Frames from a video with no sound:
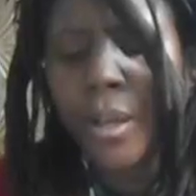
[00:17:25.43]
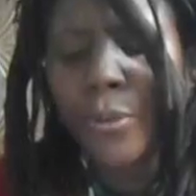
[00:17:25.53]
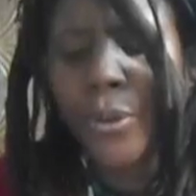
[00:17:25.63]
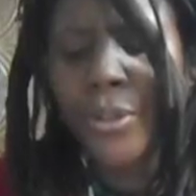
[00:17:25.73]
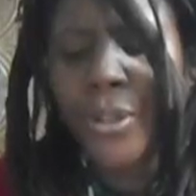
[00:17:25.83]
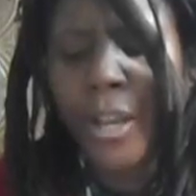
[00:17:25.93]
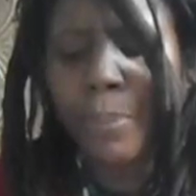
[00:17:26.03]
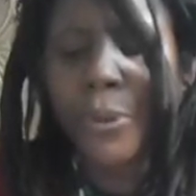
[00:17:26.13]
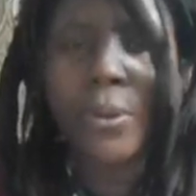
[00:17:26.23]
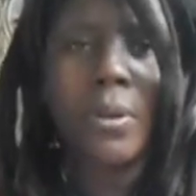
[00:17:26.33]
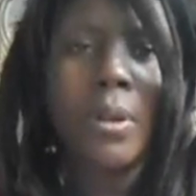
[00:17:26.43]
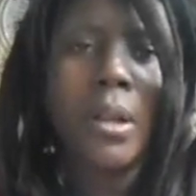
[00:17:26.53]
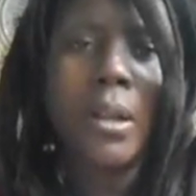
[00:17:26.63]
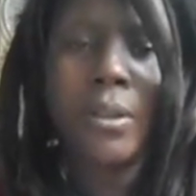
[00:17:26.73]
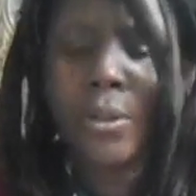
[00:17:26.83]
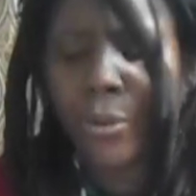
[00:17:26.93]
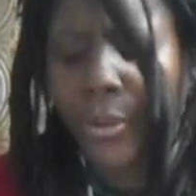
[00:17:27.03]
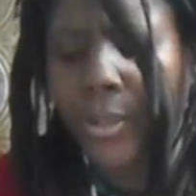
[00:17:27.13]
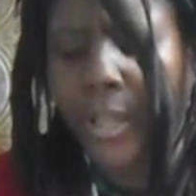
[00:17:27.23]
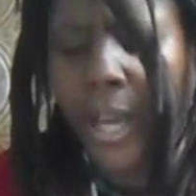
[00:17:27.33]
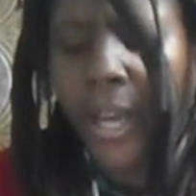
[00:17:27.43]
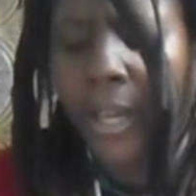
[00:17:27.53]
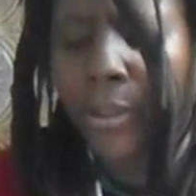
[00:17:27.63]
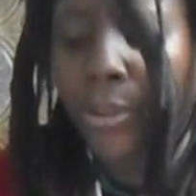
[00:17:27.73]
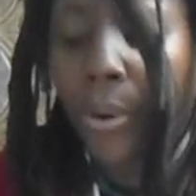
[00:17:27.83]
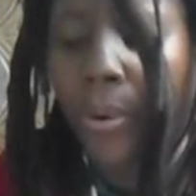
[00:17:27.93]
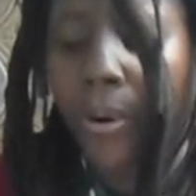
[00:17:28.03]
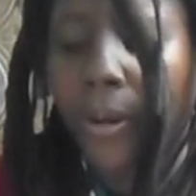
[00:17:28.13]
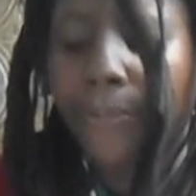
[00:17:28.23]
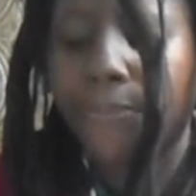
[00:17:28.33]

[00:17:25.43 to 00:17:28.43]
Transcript: For example, the Norse god Thor,